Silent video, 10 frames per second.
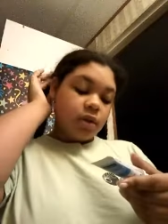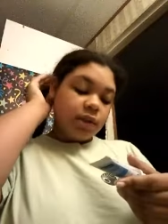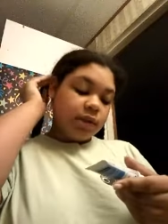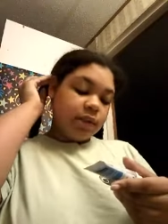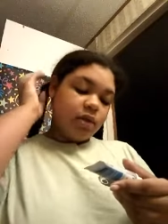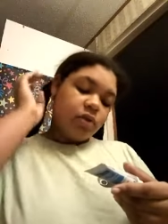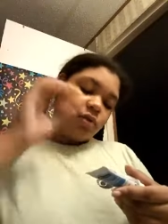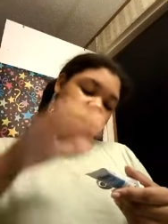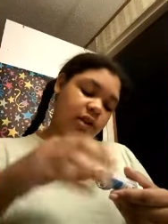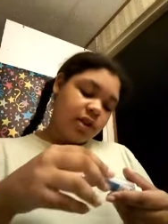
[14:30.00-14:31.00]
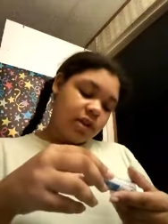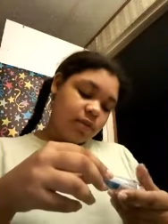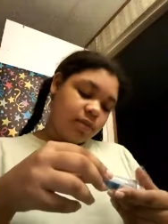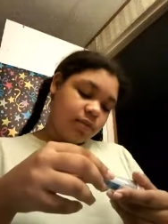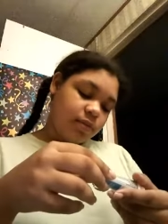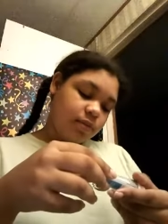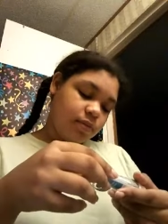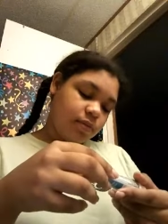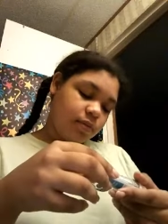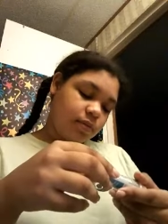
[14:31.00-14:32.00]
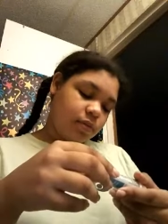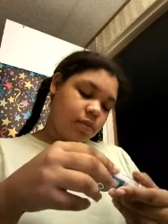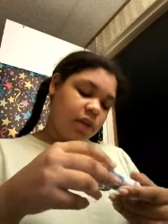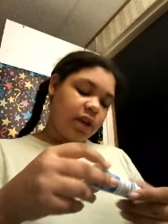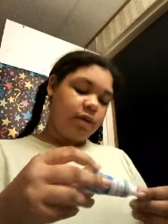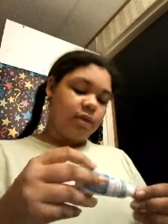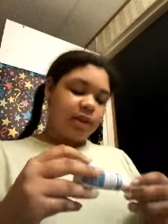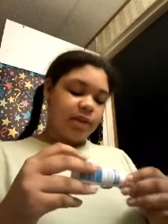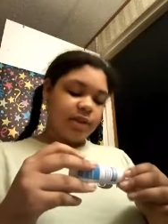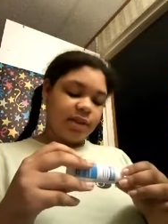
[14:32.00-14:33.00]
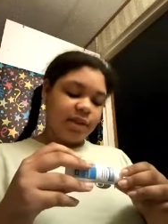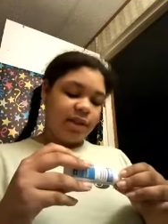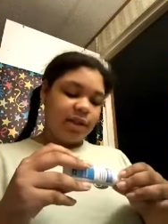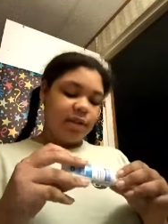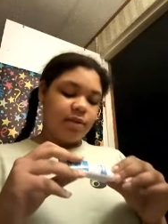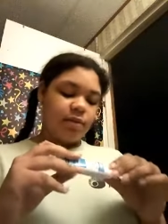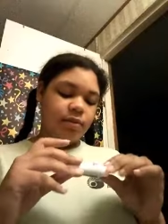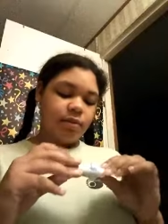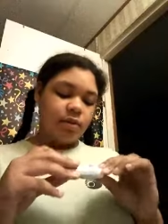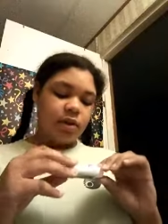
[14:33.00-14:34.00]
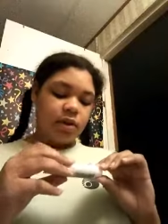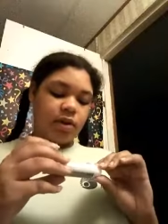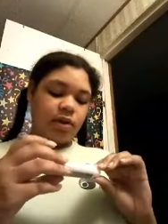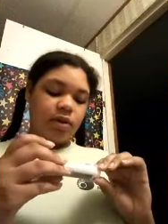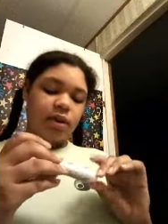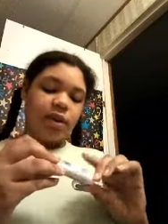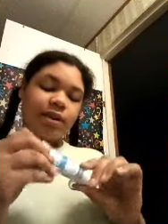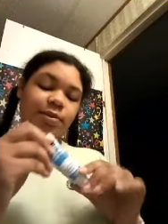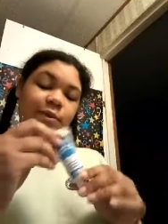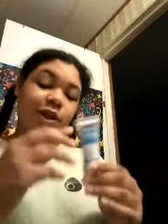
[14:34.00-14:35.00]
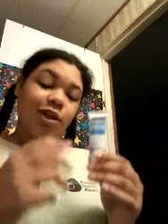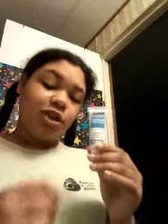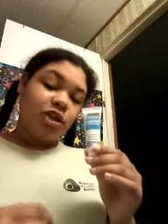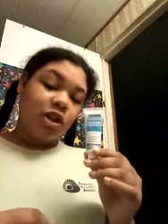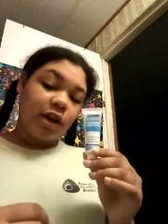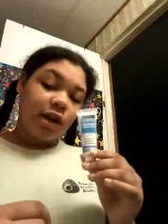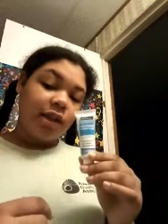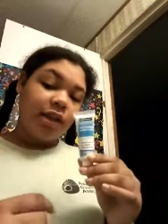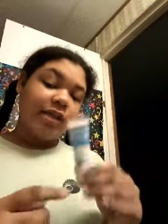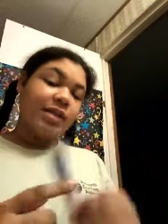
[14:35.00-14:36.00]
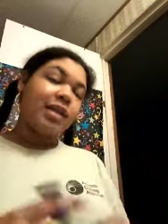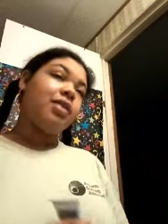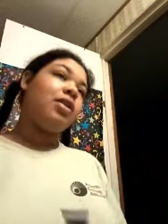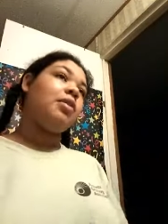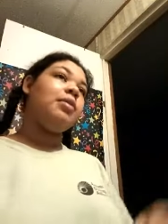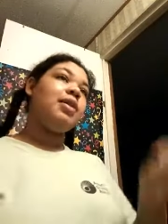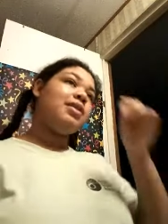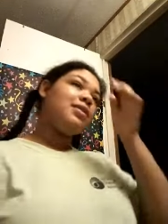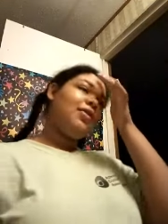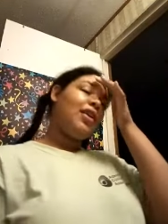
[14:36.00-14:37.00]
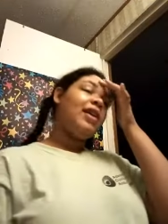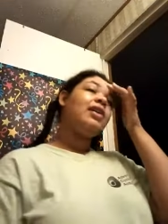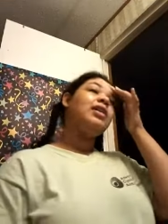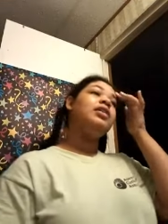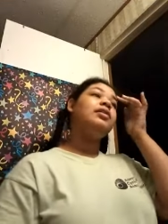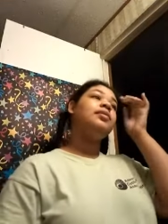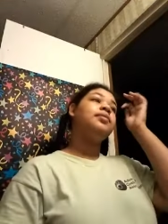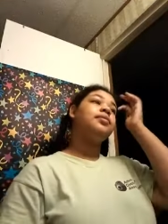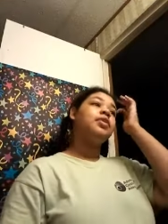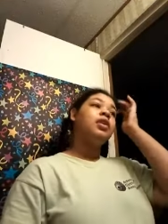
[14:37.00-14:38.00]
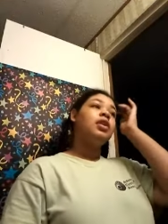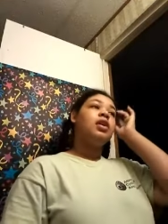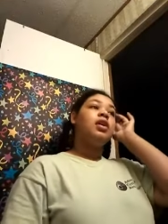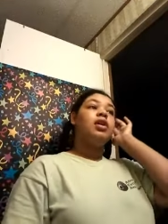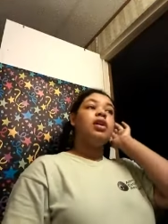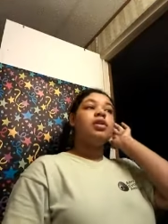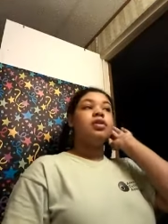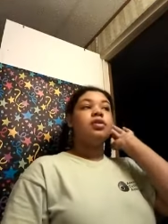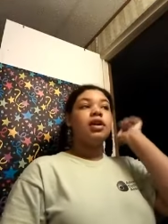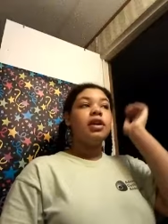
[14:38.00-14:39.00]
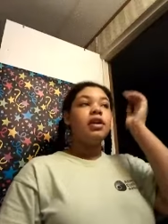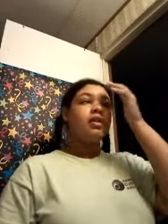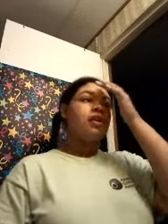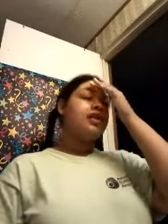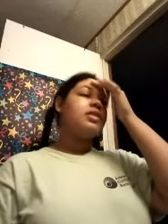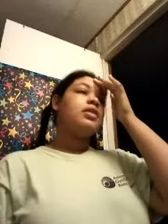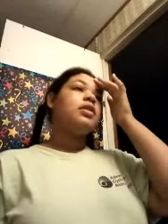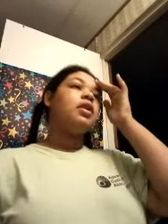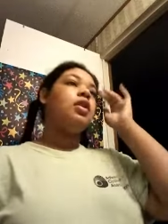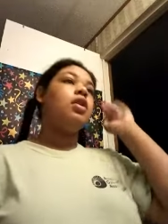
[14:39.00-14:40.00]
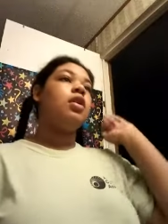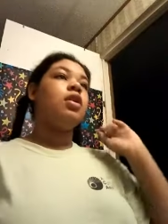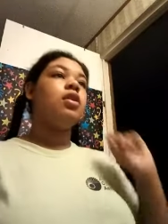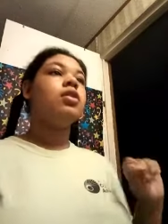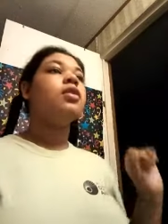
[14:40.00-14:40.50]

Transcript: So, um, yeah, that's, uh, that's me trying this out. I mean, it's fine. I do like that it's a little,